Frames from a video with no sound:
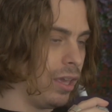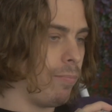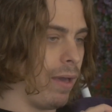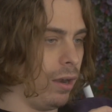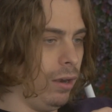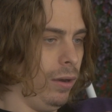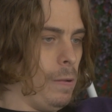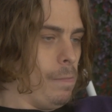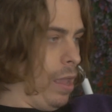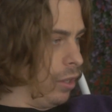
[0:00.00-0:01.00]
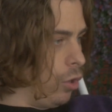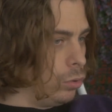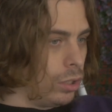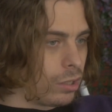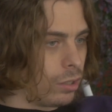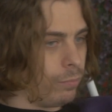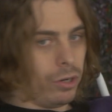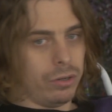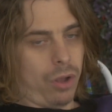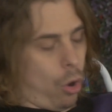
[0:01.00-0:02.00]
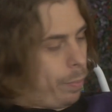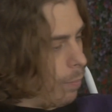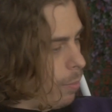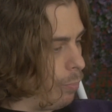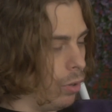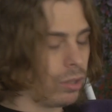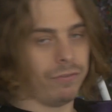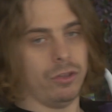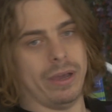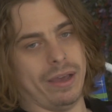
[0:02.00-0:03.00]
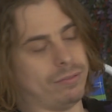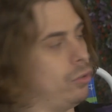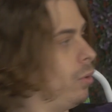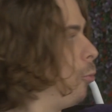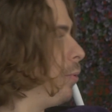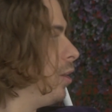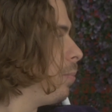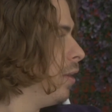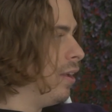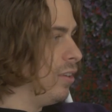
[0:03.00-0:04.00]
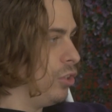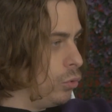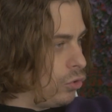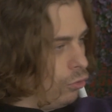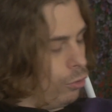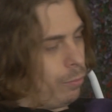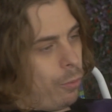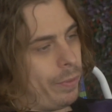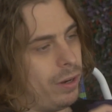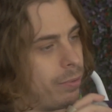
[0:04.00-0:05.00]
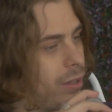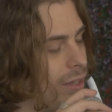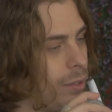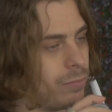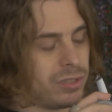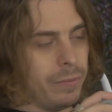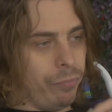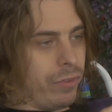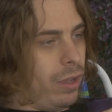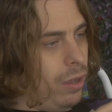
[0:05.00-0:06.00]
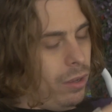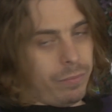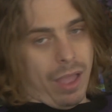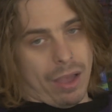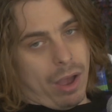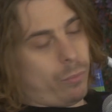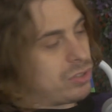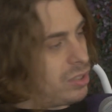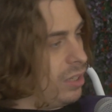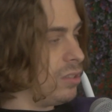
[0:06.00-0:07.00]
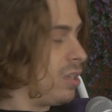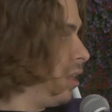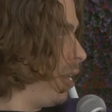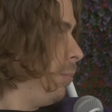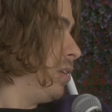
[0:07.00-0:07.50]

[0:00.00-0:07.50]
get better, and go learn, bro. Open up a book if you have to. Open up YouTube. Open up clips. I will say there's a lot of